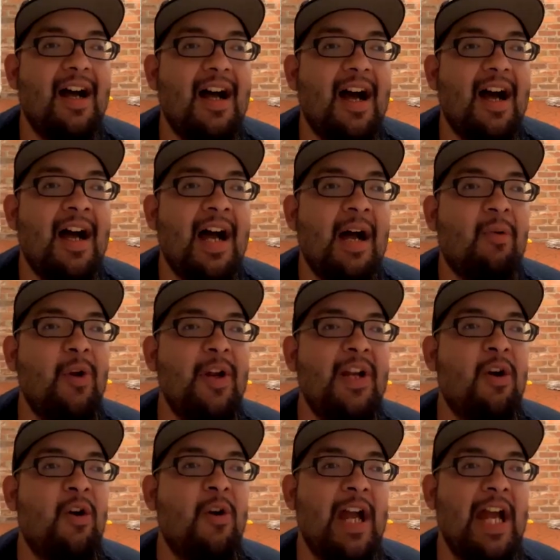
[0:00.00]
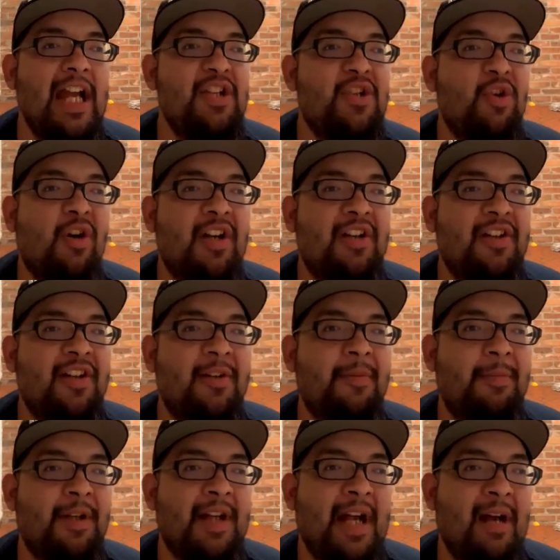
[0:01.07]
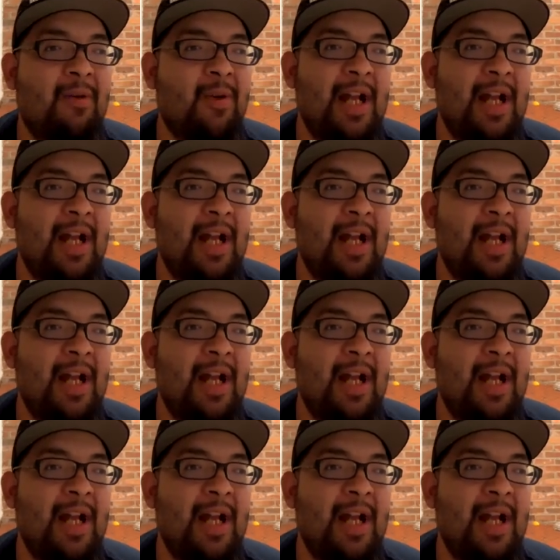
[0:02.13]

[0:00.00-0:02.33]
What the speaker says: I wouldn't go angel on her, but I would